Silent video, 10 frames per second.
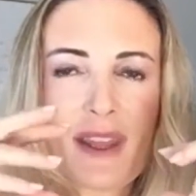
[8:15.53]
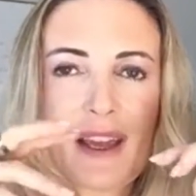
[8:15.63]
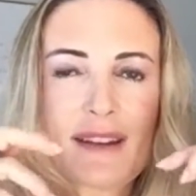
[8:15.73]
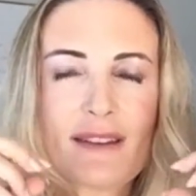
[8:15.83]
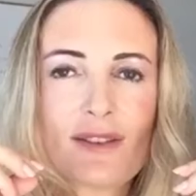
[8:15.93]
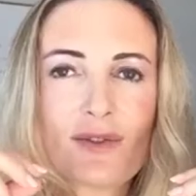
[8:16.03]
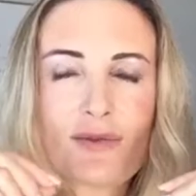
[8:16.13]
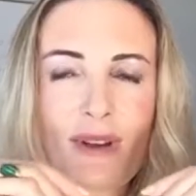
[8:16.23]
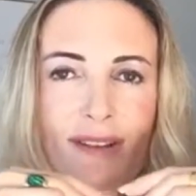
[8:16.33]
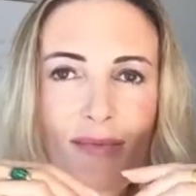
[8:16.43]
and the
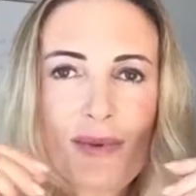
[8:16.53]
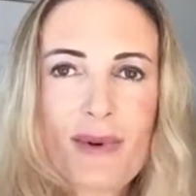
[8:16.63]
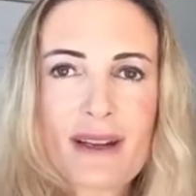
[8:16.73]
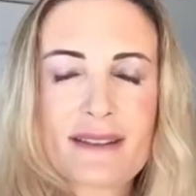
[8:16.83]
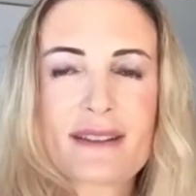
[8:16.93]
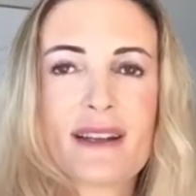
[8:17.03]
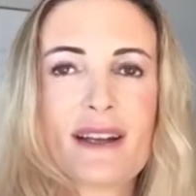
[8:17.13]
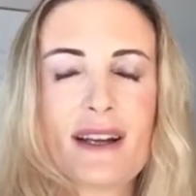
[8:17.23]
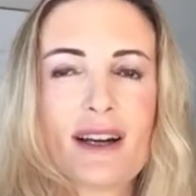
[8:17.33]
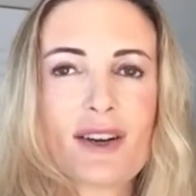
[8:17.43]
transparent
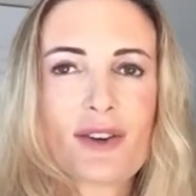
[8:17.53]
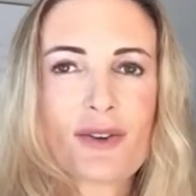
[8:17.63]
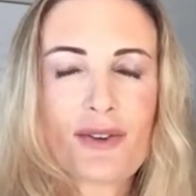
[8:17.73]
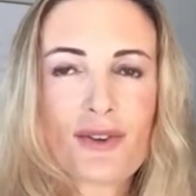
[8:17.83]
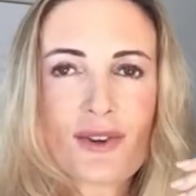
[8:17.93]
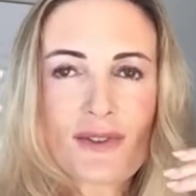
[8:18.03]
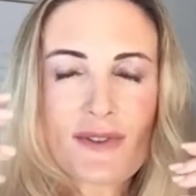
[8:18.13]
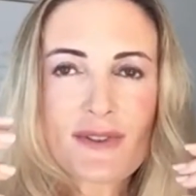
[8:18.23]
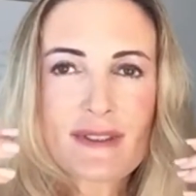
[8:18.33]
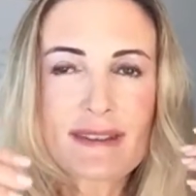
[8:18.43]

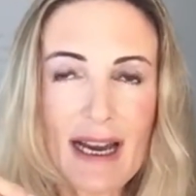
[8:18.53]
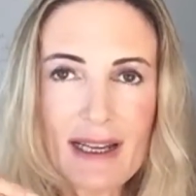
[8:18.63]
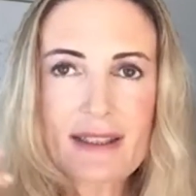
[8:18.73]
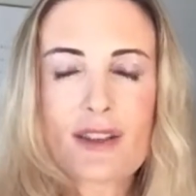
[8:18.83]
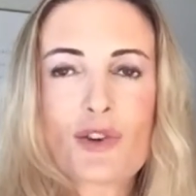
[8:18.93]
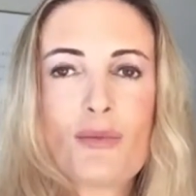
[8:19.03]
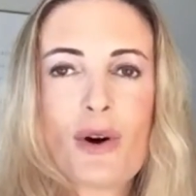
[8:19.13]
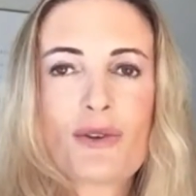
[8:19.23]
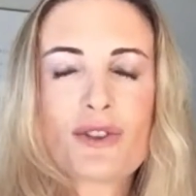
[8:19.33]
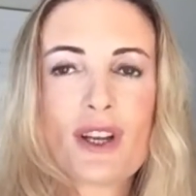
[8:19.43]
constat
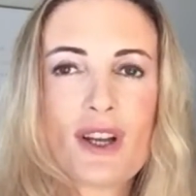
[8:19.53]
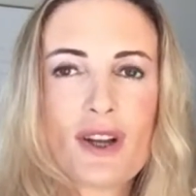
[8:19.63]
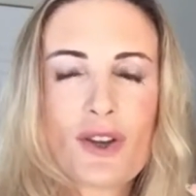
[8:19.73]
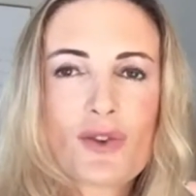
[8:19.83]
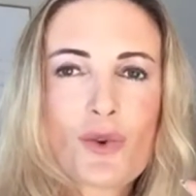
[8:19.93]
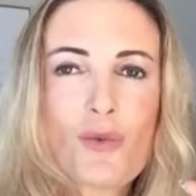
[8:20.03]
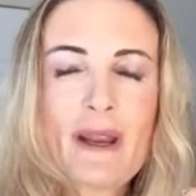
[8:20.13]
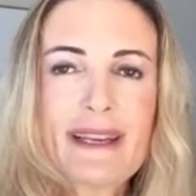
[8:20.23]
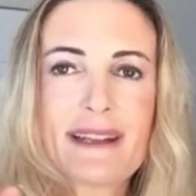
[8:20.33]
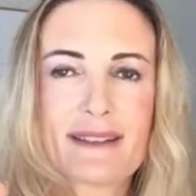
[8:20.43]
about the
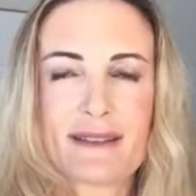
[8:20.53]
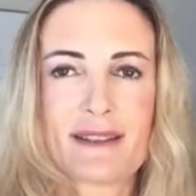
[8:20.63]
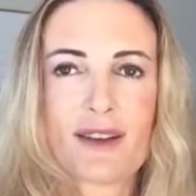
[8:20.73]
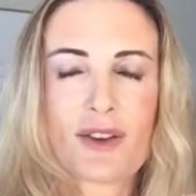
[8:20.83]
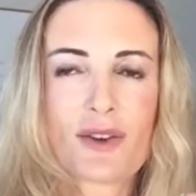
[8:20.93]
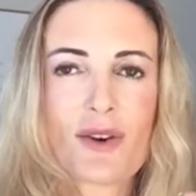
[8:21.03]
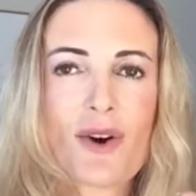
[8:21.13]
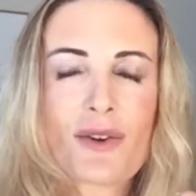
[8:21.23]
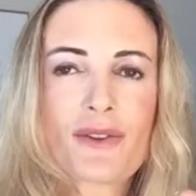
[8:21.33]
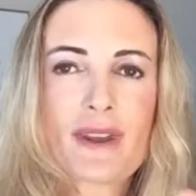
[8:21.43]
weakness
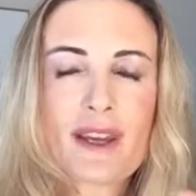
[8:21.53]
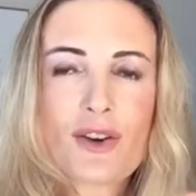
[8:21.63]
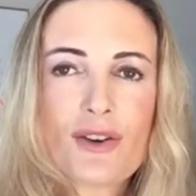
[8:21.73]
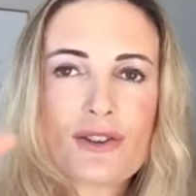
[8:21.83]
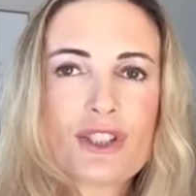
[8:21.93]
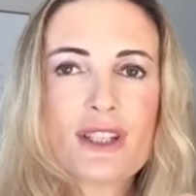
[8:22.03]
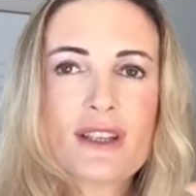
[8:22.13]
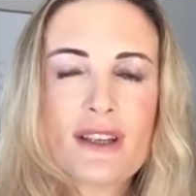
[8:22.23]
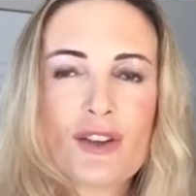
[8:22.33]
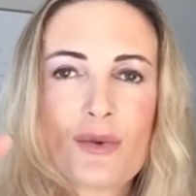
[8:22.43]
on ecology
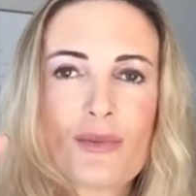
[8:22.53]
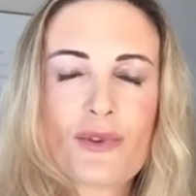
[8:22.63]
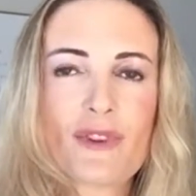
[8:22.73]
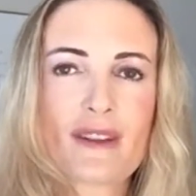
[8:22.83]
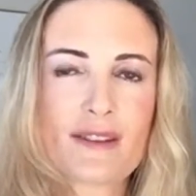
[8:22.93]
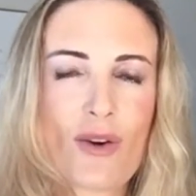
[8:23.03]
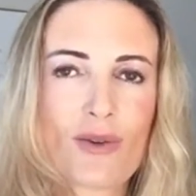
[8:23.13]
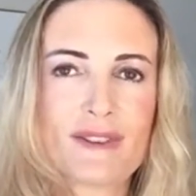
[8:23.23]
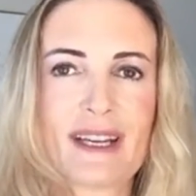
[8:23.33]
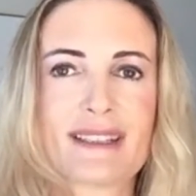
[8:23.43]
in your business,
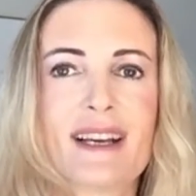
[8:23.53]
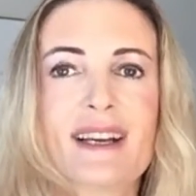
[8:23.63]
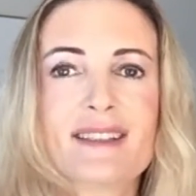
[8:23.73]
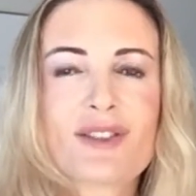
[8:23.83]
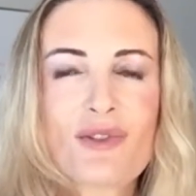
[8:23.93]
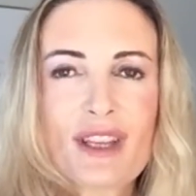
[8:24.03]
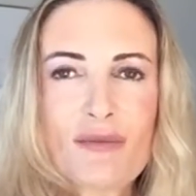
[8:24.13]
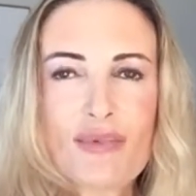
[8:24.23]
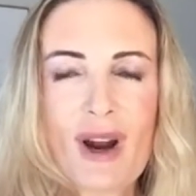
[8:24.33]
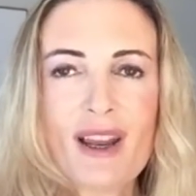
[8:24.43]
all that. So
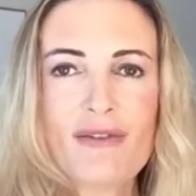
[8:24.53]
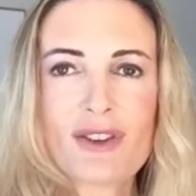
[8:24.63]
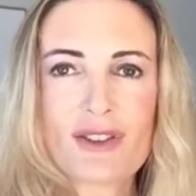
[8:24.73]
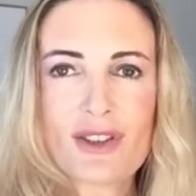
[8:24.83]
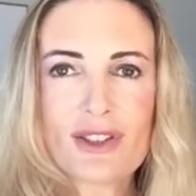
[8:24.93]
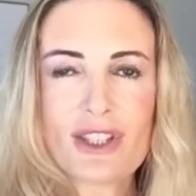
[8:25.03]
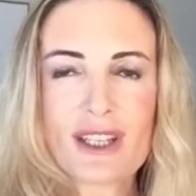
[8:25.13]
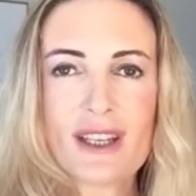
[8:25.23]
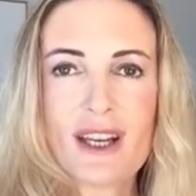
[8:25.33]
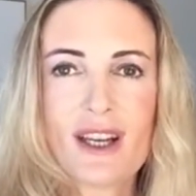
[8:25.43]
in private coaching,